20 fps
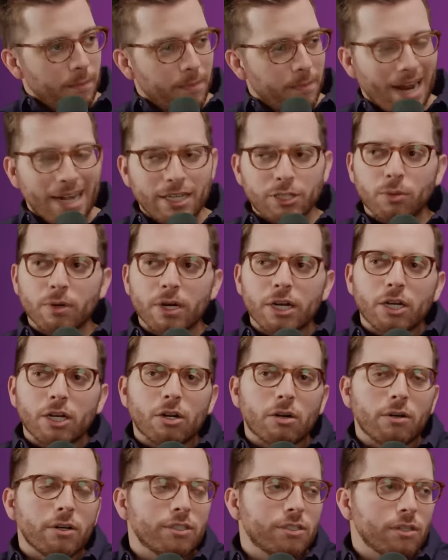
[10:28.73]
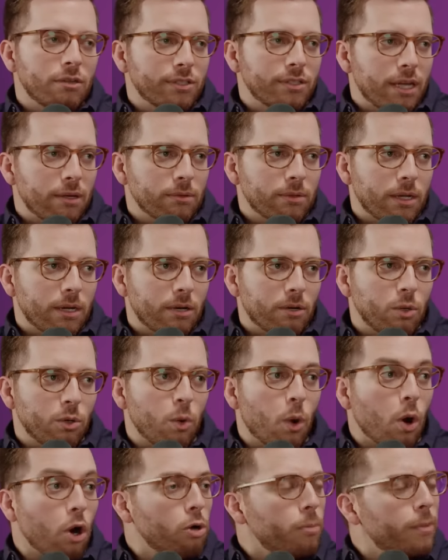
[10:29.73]
But I just want to encourage those out there who
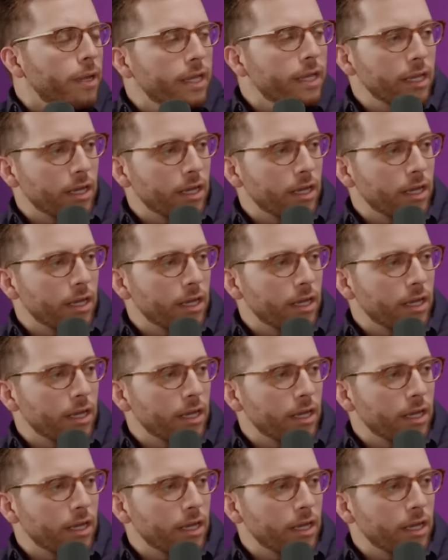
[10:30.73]
aren't making